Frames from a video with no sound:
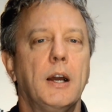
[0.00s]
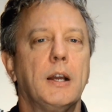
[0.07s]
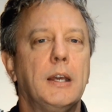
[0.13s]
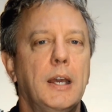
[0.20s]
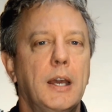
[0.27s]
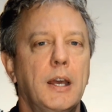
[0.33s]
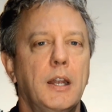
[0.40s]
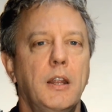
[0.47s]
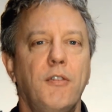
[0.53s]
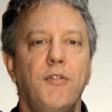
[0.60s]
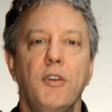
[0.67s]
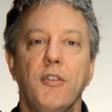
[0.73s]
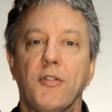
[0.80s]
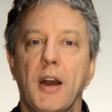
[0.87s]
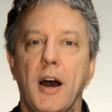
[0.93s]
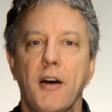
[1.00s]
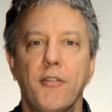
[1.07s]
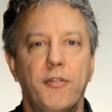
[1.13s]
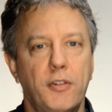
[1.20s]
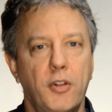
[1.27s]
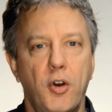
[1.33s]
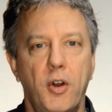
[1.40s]
Again, if you've got
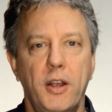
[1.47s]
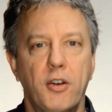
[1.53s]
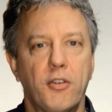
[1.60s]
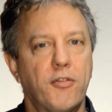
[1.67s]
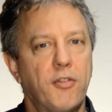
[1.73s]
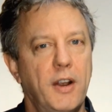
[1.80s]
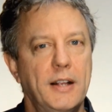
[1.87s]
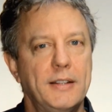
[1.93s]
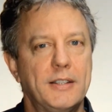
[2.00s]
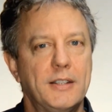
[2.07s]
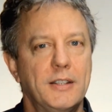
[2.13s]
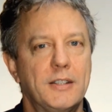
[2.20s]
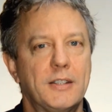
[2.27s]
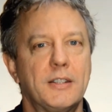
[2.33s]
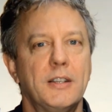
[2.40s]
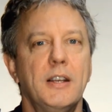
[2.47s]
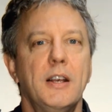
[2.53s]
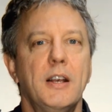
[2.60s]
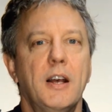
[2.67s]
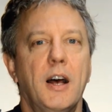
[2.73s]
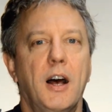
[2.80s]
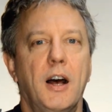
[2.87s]
Floyd or Francis
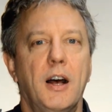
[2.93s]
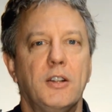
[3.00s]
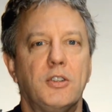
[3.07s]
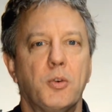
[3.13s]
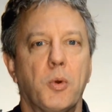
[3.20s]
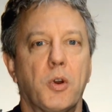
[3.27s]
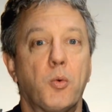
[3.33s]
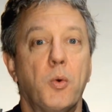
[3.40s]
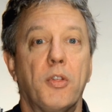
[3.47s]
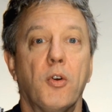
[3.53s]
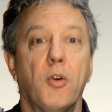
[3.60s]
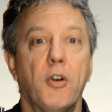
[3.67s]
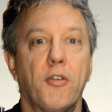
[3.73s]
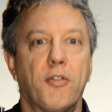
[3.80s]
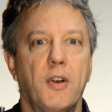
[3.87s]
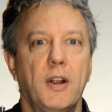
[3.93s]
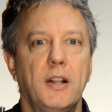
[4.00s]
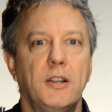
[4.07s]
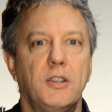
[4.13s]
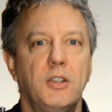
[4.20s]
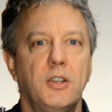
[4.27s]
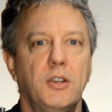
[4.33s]
to work with, or a
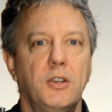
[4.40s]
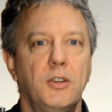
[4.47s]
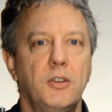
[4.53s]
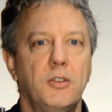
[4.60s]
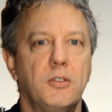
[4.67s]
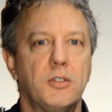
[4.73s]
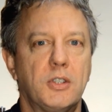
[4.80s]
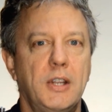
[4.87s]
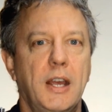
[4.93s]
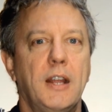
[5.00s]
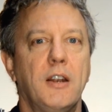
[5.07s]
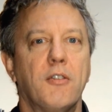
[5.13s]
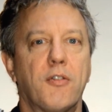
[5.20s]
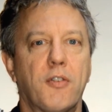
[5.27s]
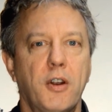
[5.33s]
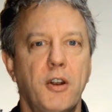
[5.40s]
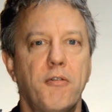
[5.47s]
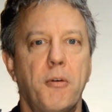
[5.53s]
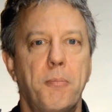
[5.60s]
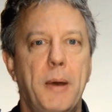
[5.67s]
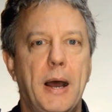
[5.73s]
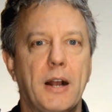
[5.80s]
friend to stand in front
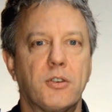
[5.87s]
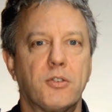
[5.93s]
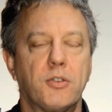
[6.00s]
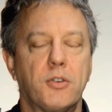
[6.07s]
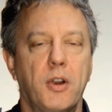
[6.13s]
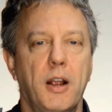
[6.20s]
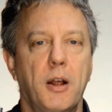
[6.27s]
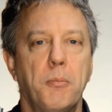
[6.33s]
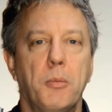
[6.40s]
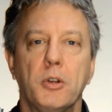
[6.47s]
of a background.